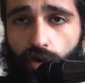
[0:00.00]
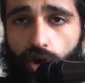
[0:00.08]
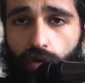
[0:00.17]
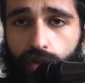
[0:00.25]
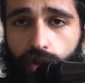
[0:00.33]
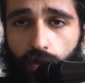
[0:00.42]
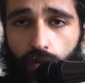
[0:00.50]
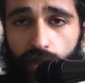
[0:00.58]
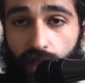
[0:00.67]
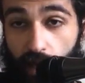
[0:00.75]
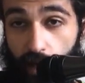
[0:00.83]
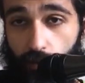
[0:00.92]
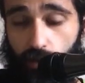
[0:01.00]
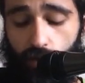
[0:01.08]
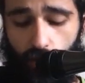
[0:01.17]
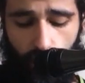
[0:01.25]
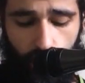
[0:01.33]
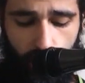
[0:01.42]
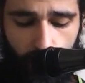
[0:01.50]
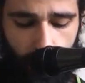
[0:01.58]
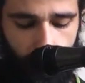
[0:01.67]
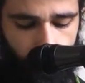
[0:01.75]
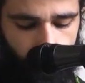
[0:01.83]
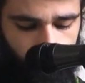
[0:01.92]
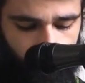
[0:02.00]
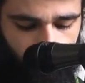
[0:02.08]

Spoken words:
note. So what I would do is...